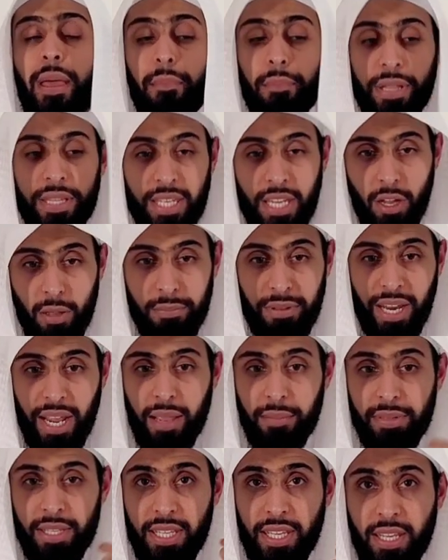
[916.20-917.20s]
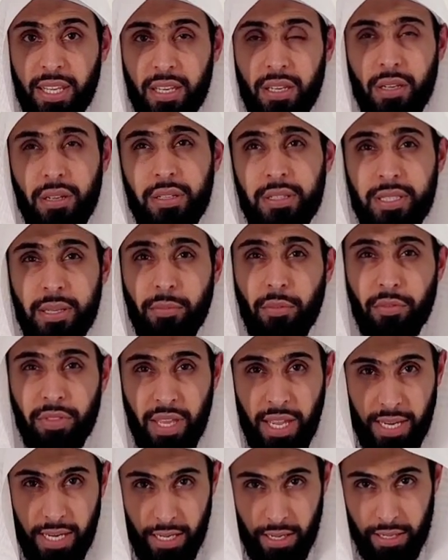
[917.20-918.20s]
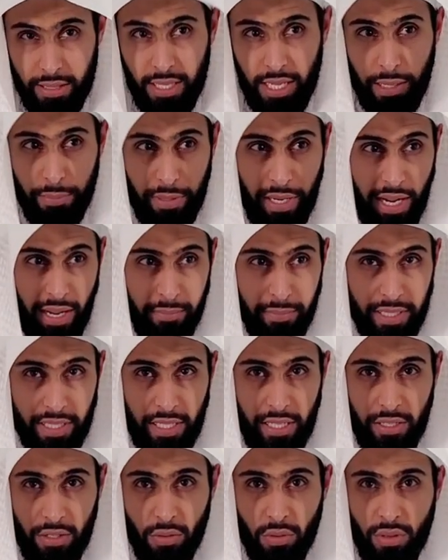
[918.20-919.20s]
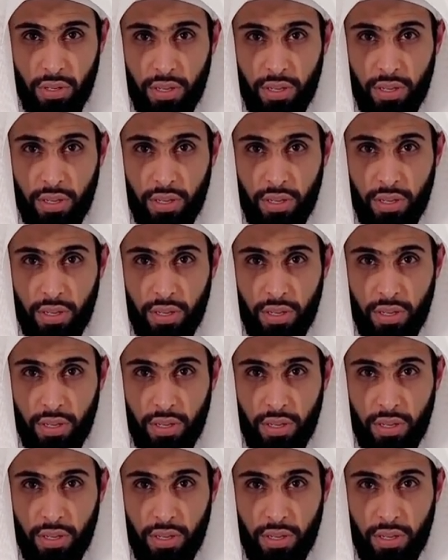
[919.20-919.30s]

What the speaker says: But now Ibn Abidin, Ibn